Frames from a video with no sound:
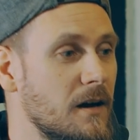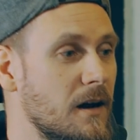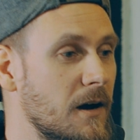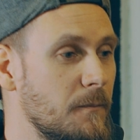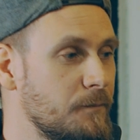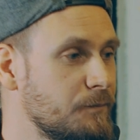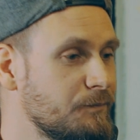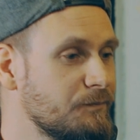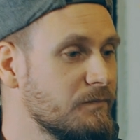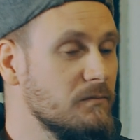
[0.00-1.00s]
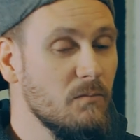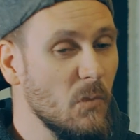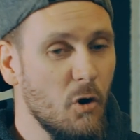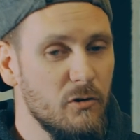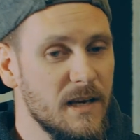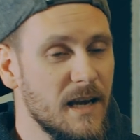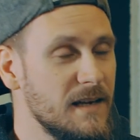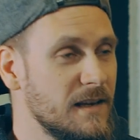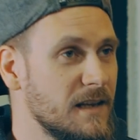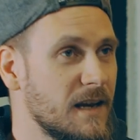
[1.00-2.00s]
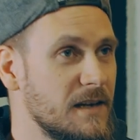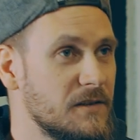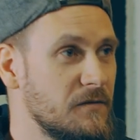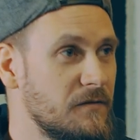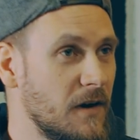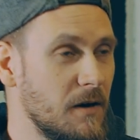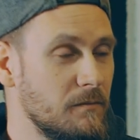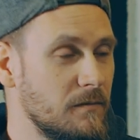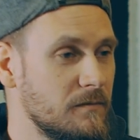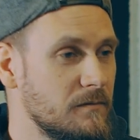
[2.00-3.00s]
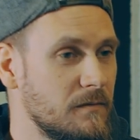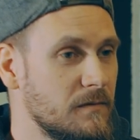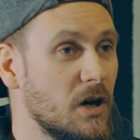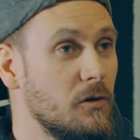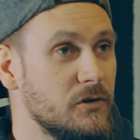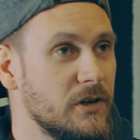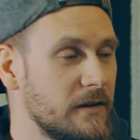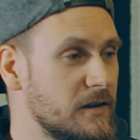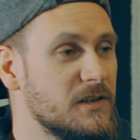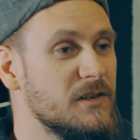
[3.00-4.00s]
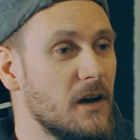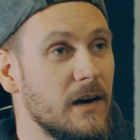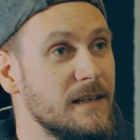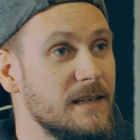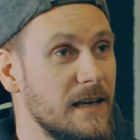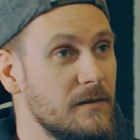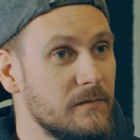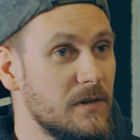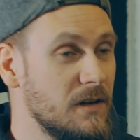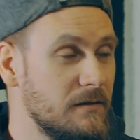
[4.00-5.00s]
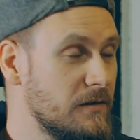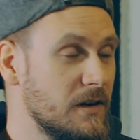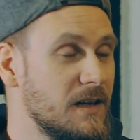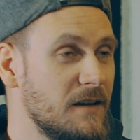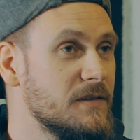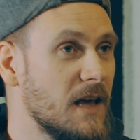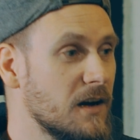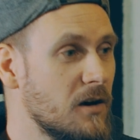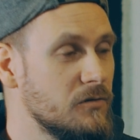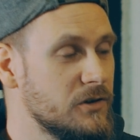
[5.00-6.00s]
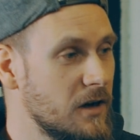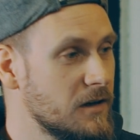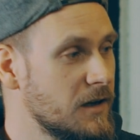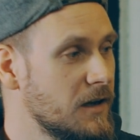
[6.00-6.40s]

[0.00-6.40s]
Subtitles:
or in the case of culture, the society that lives that culture.